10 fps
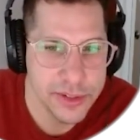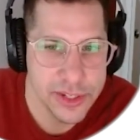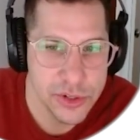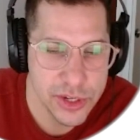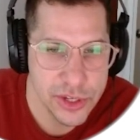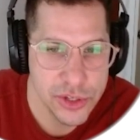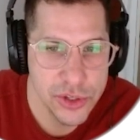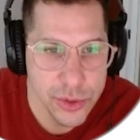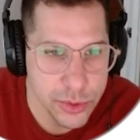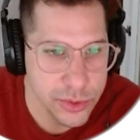that you can
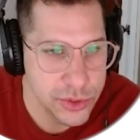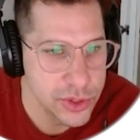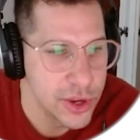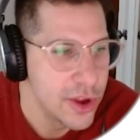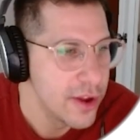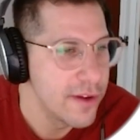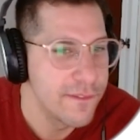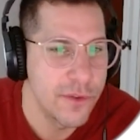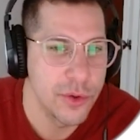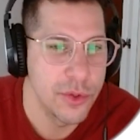use
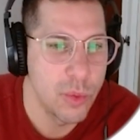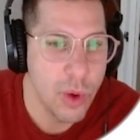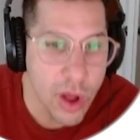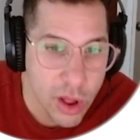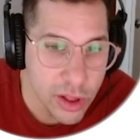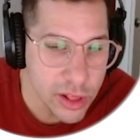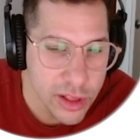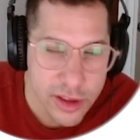for the wall,